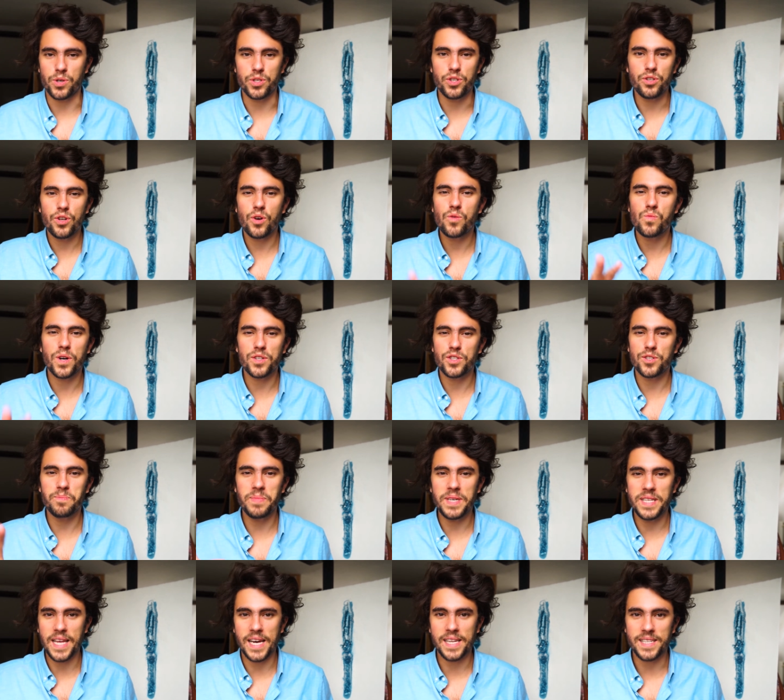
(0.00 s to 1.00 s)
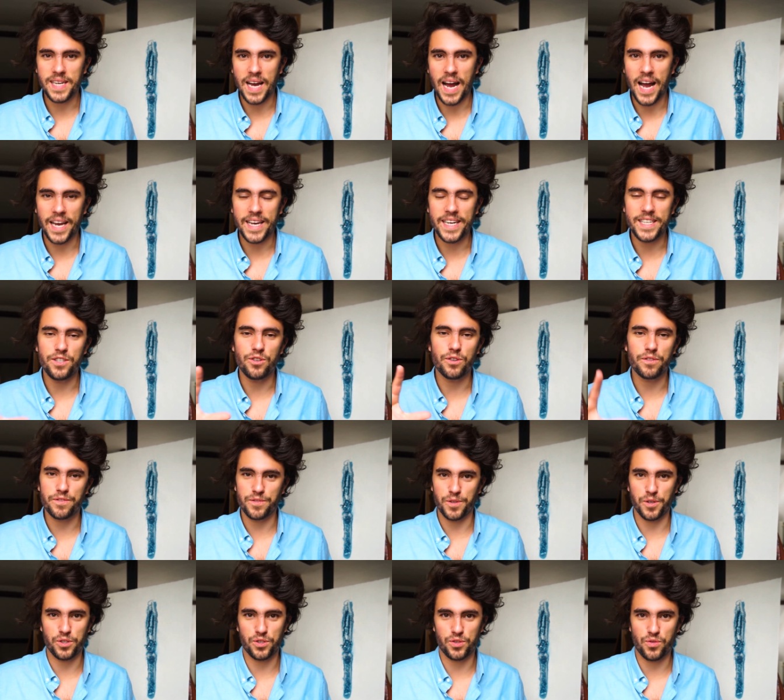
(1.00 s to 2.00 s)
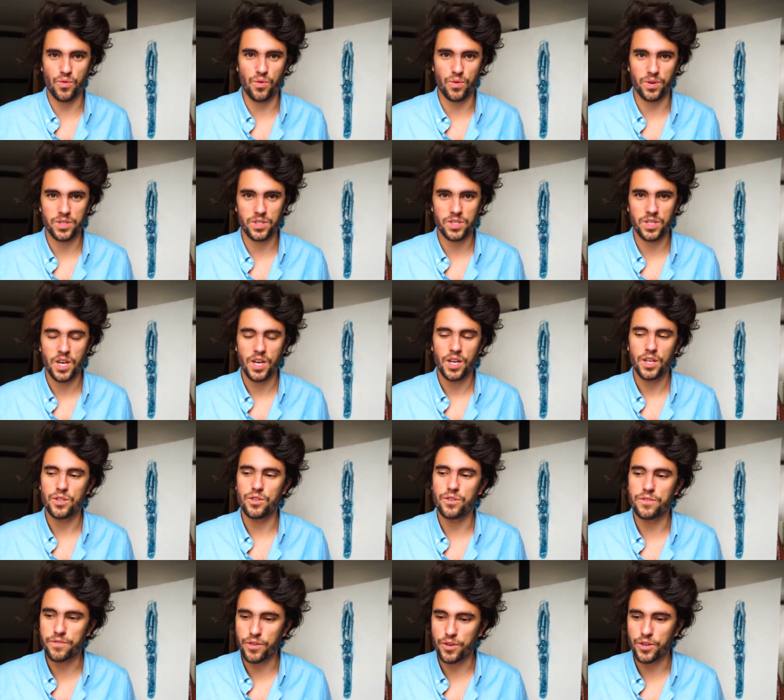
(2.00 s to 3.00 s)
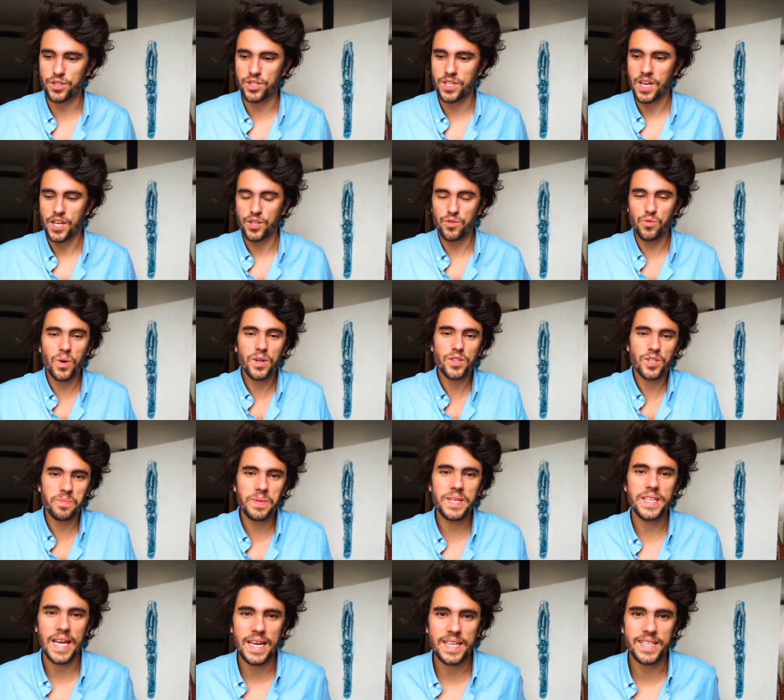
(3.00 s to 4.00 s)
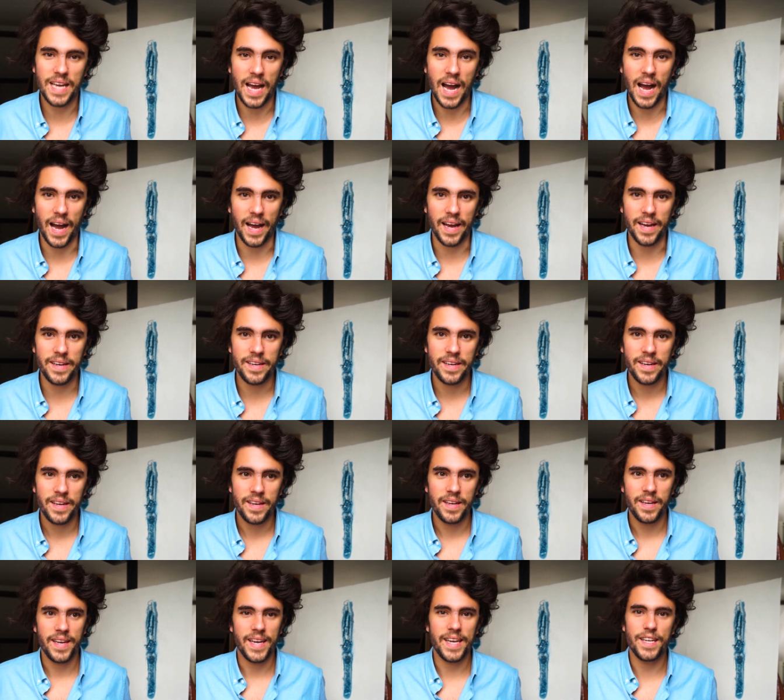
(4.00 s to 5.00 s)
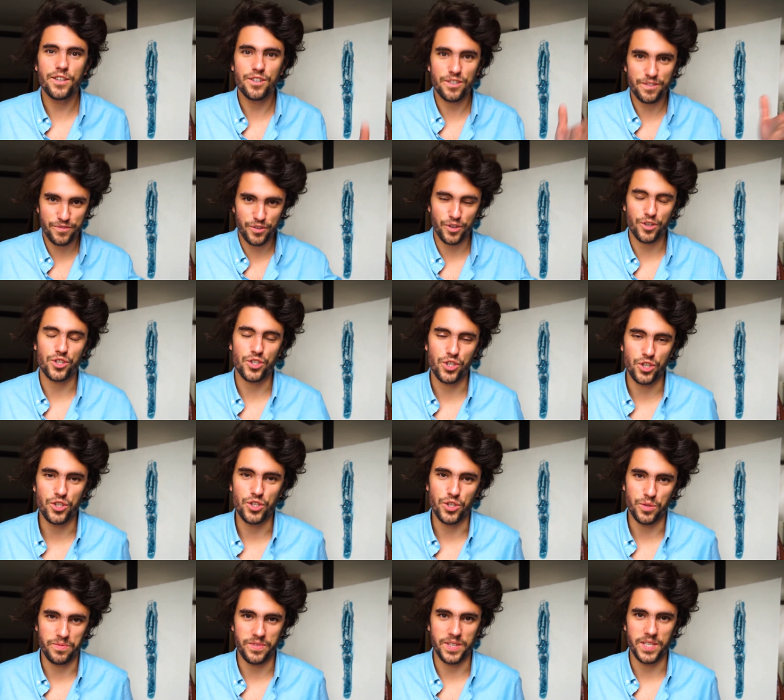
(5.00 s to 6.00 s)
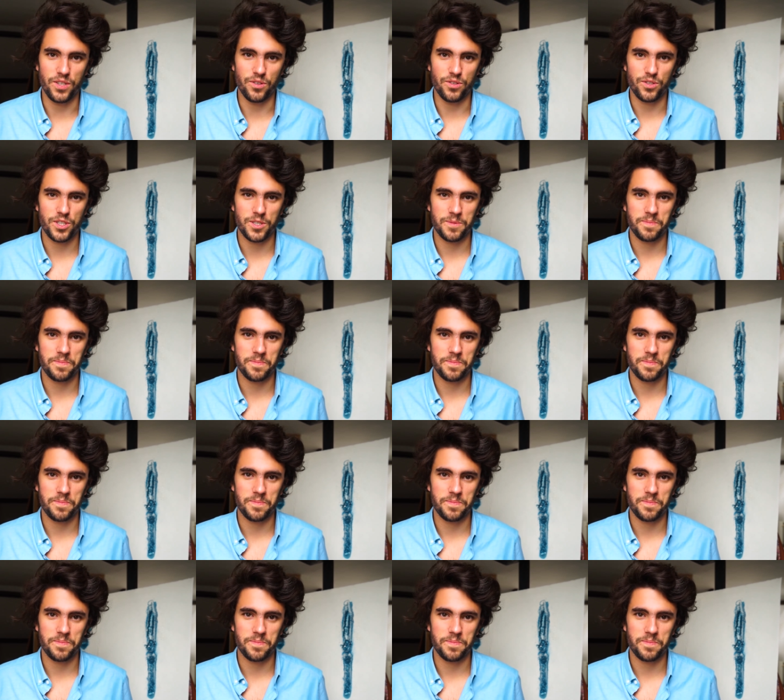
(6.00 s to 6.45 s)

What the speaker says: You don't want to be that guy in your first course. You want to be that guy in your first YouTube videos.